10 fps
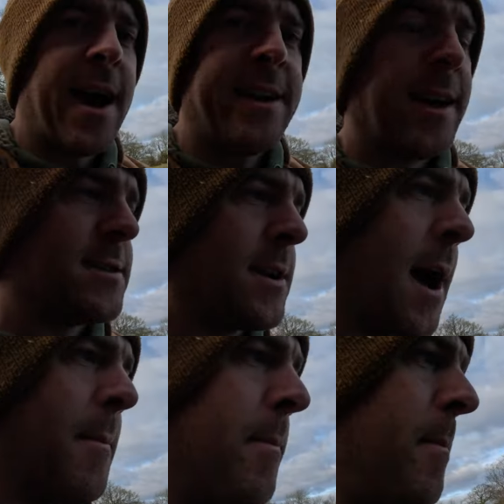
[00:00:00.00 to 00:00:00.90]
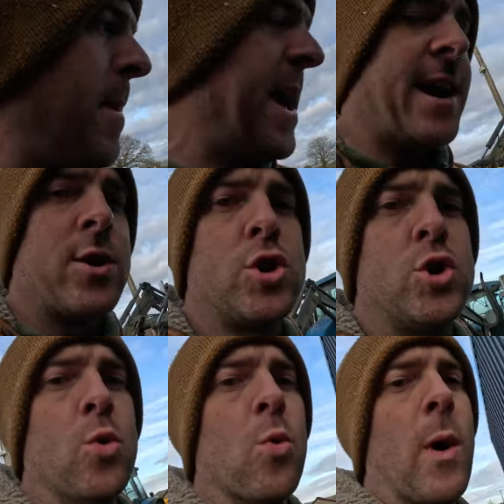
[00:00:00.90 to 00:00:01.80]
guy does come, make
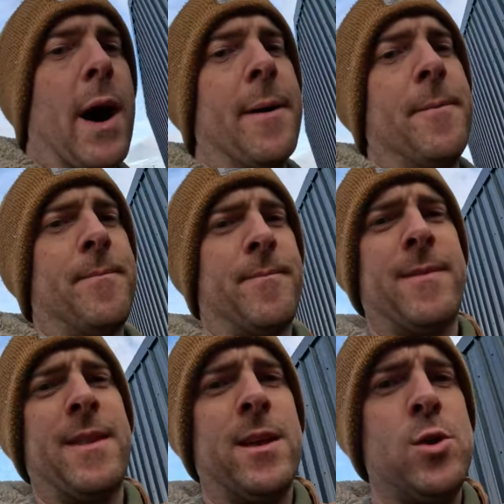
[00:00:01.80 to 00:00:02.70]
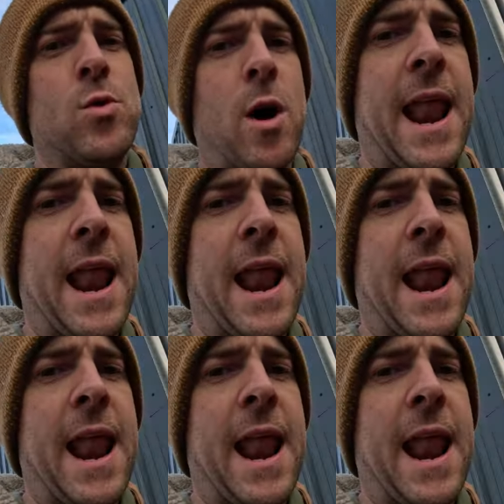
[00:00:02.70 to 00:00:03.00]
sure you got